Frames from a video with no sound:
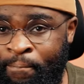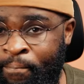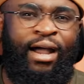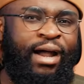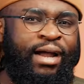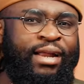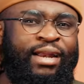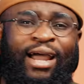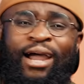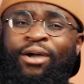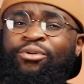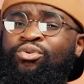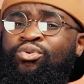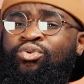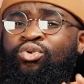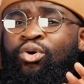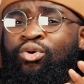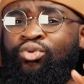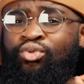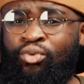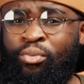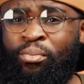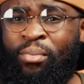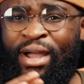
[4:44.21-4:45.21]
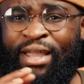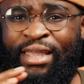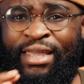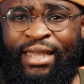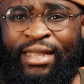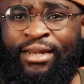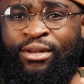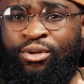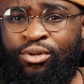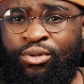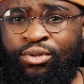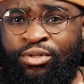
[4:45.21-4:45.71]
and how you could also
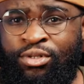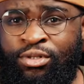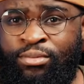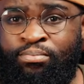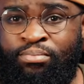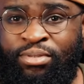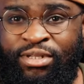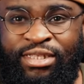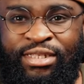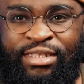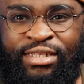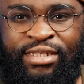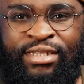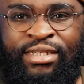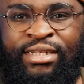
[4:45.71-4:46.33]
market those beats